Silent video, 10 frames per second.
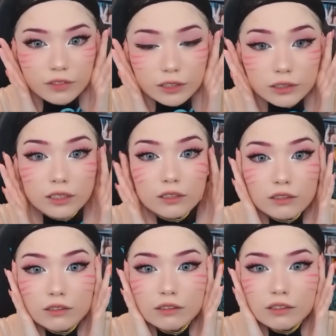fix it.
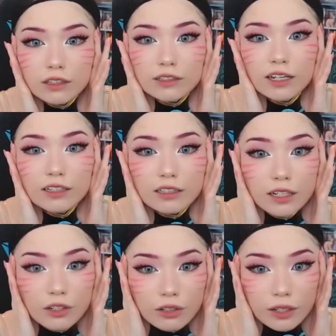Yeah, they,
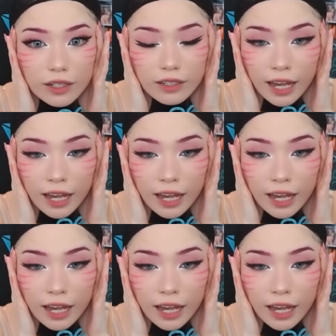they look like